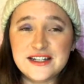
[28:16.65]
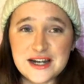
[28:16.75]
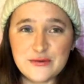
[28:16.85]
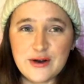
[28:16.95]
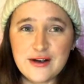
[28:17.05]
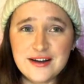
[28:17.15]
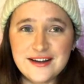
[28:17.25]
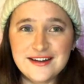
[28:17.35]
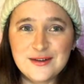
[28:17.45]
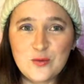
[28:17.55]
Is that right?
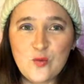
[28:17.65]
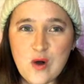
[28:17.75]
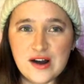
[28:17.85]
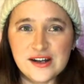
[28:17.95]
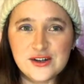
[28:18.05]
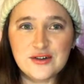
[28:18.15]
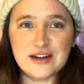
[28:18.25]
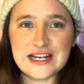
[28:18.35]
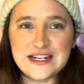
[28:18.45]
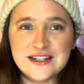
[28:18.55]
1
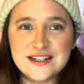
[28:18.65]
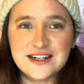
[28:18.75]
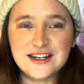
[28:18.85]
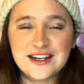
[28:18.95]
degrees.